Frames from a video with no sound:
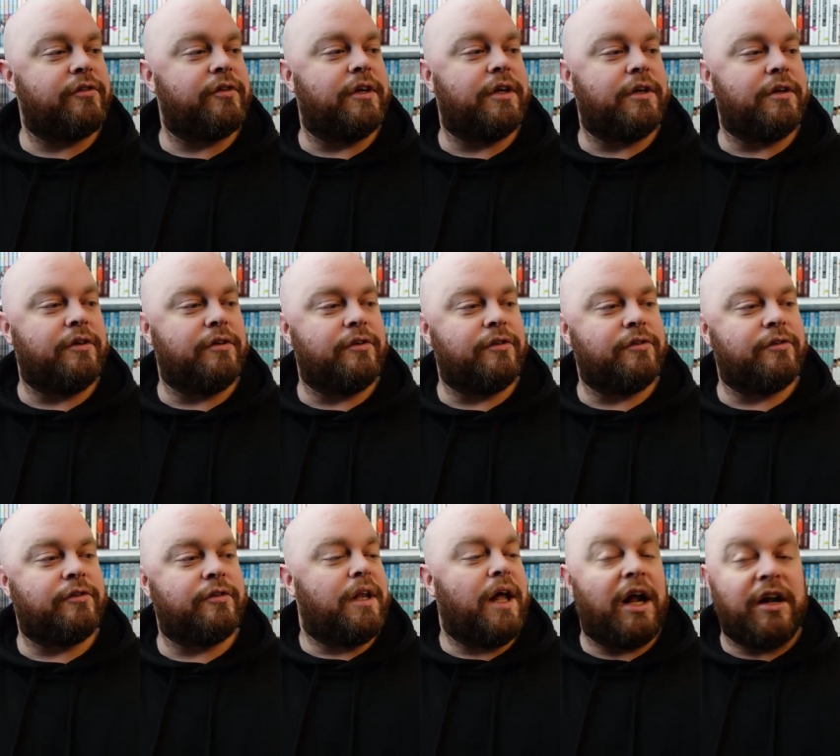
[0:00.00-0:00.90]
It
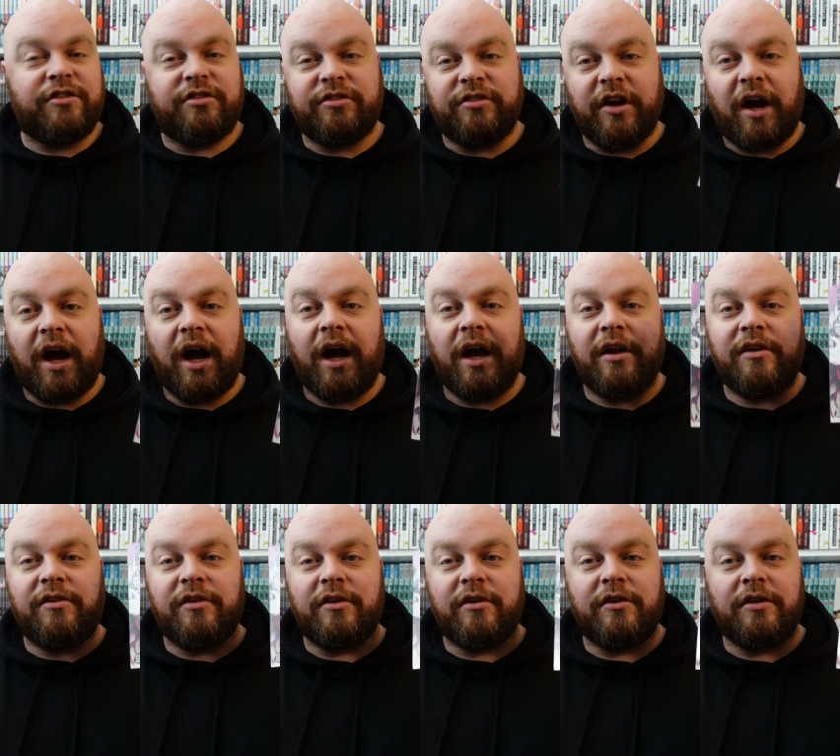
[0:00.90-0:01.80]
is not shy
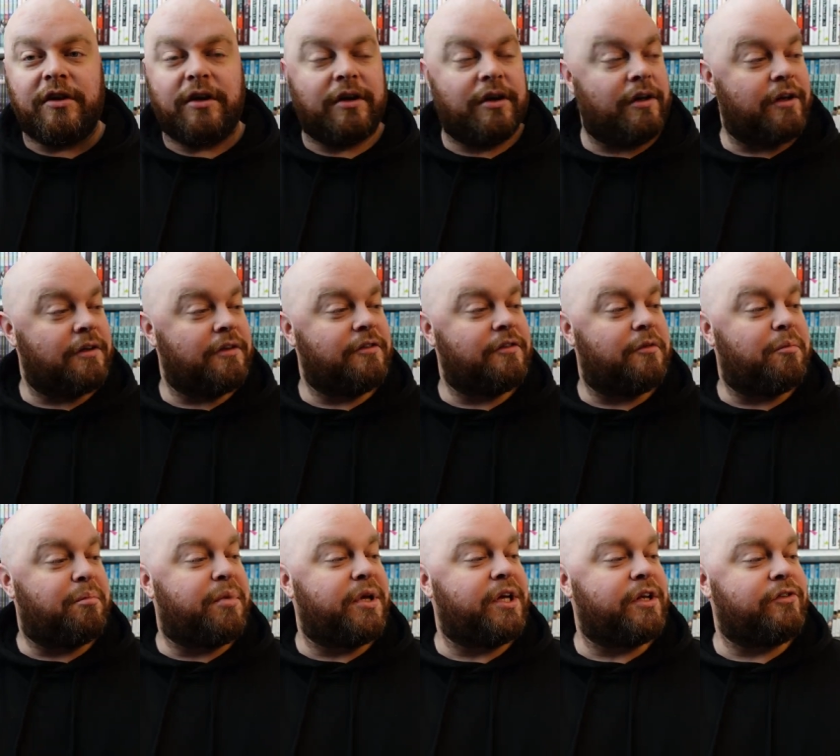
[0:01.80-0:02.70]
to
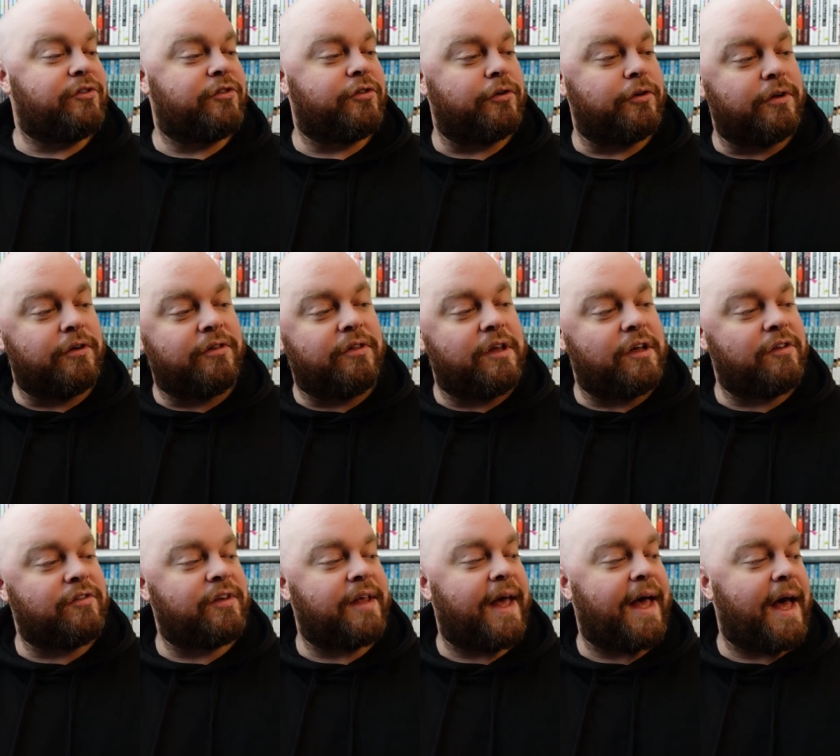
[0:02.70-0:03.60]
depict certain
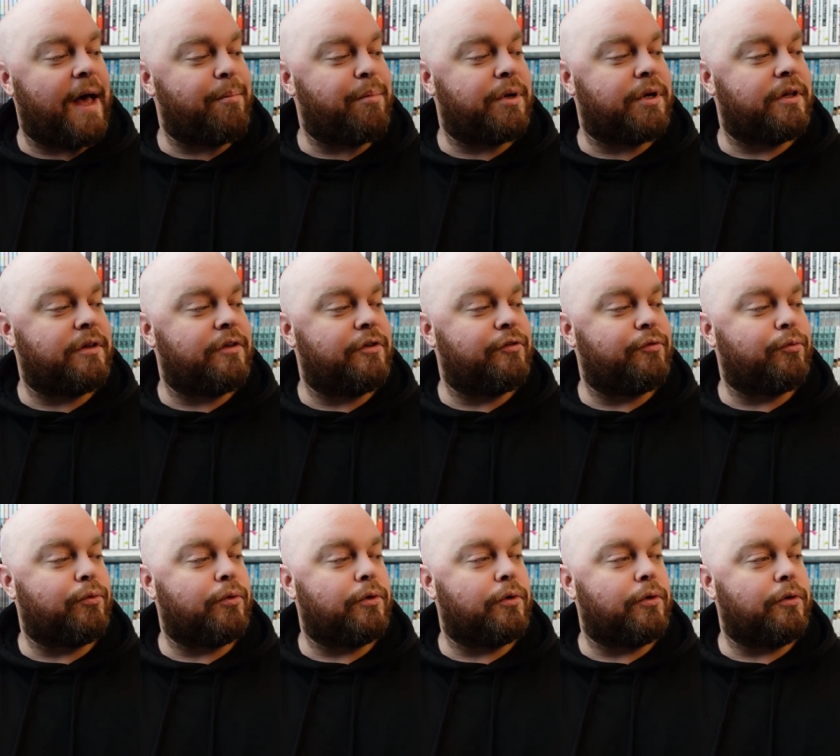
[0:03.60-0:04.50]
things that happen in this
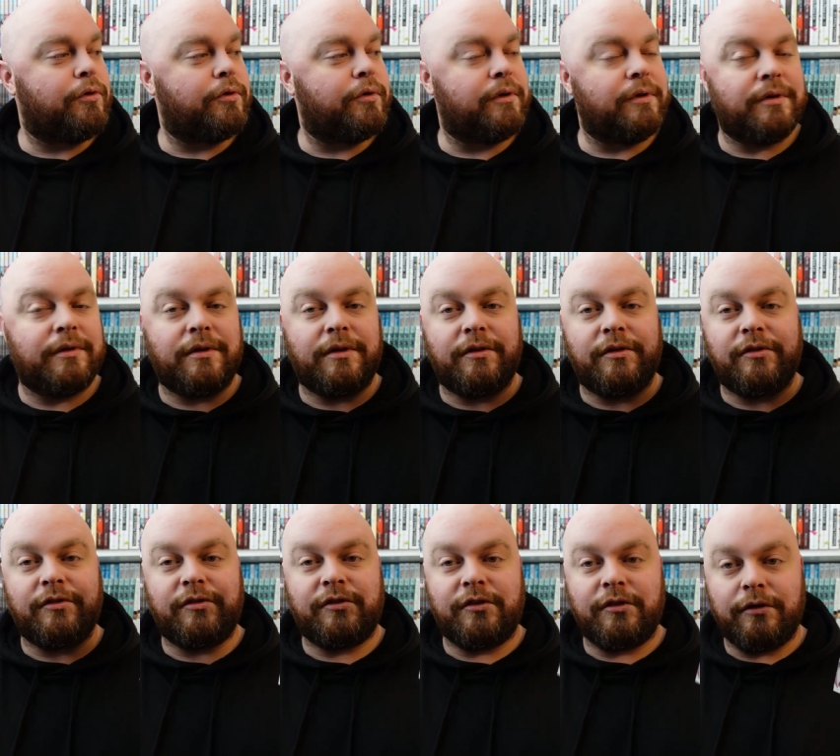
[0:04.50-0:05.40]
world or in
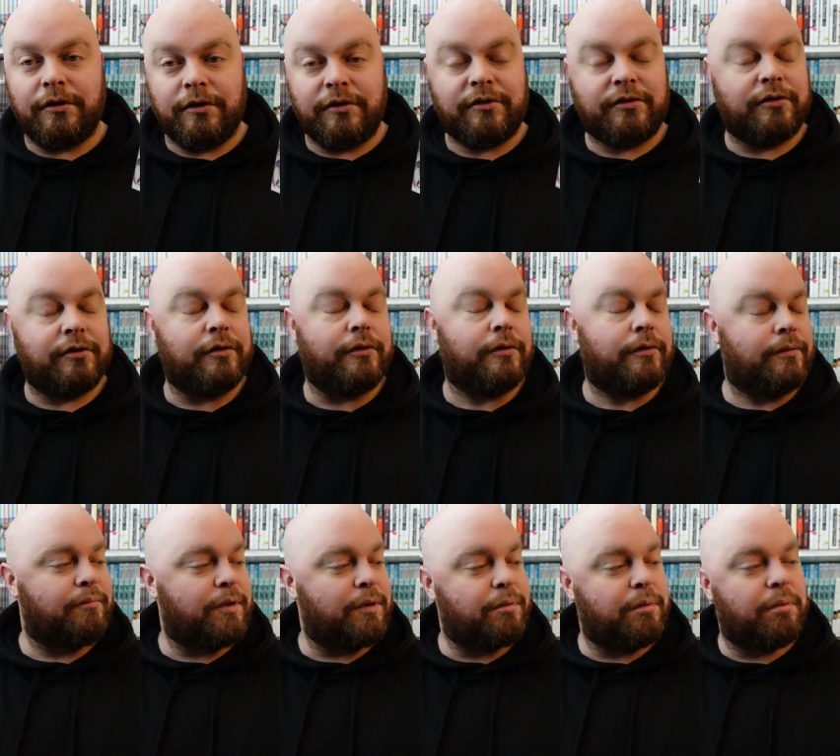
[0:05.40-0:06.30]
this series, so
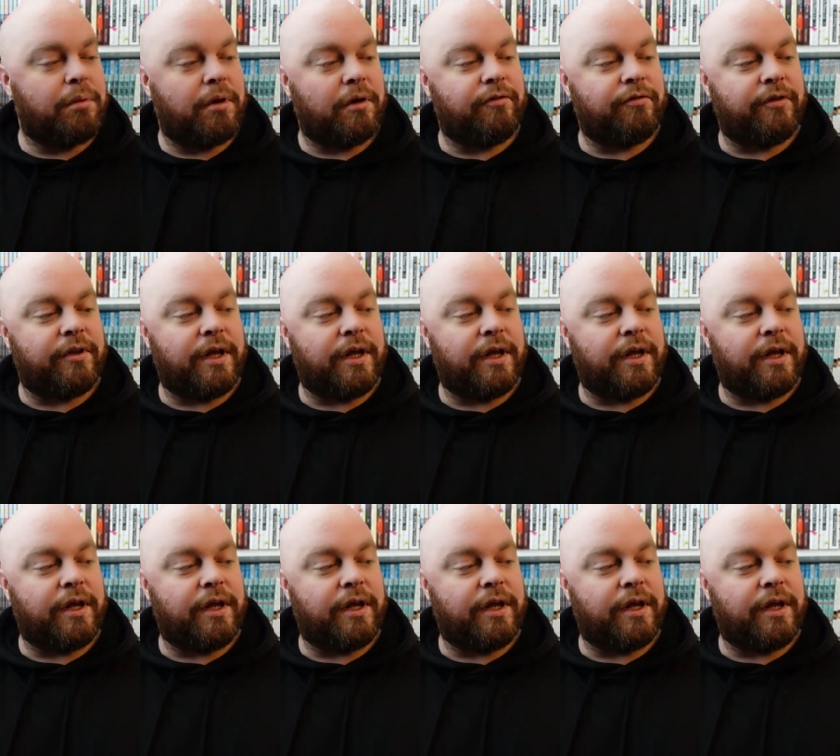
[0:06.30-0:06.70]
be prepared for